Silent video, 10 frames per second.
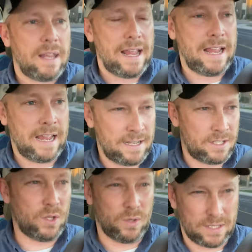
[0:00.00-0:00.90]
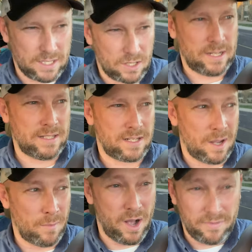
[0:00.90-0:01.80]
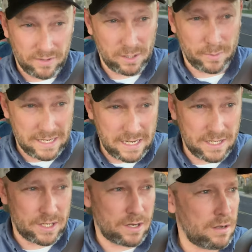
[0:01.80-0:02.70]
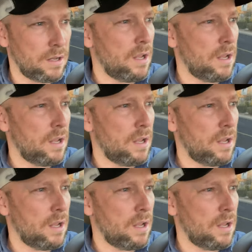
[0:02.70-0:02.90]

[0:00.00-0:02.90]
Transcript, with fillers: And so the sticker tends to come off a little bit easier.